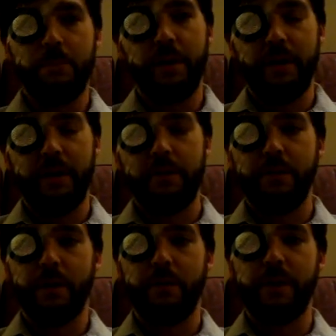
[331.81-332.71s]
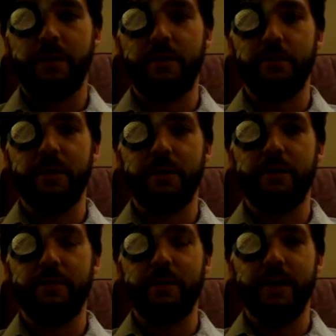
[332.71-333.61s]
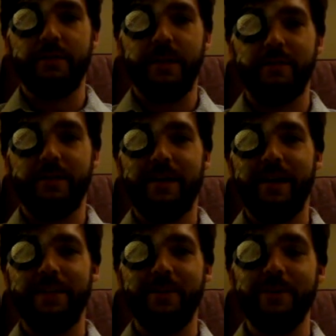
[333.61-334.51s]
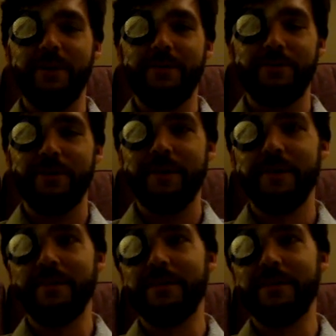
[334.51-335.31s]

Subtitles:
But they tell me it is. I guess I have to take their word for it.